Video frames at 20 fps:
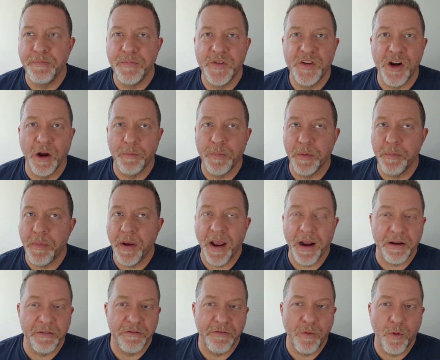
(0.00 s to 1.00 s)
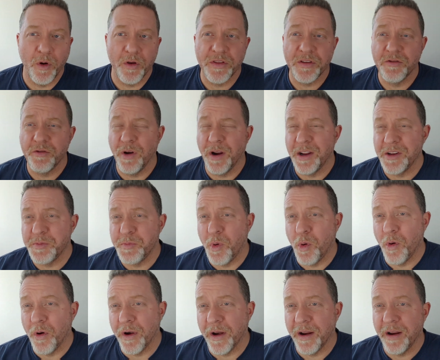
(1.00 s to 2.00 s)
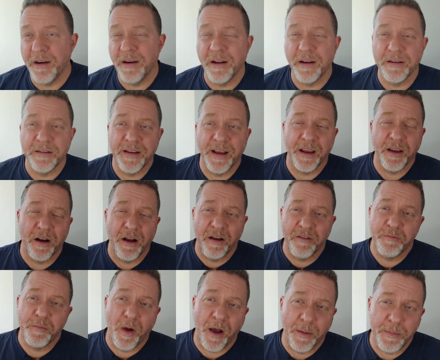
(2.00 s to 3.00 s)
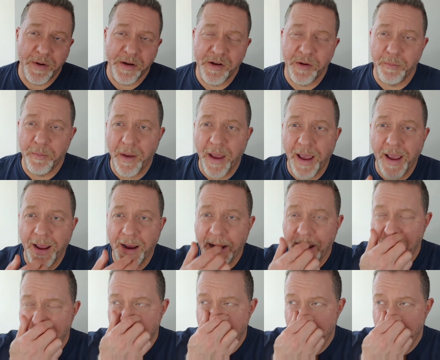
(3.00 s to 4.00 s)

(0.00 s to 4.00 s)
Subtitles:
jumping back and forth, transporting it. You can take it off, pop it in your bag.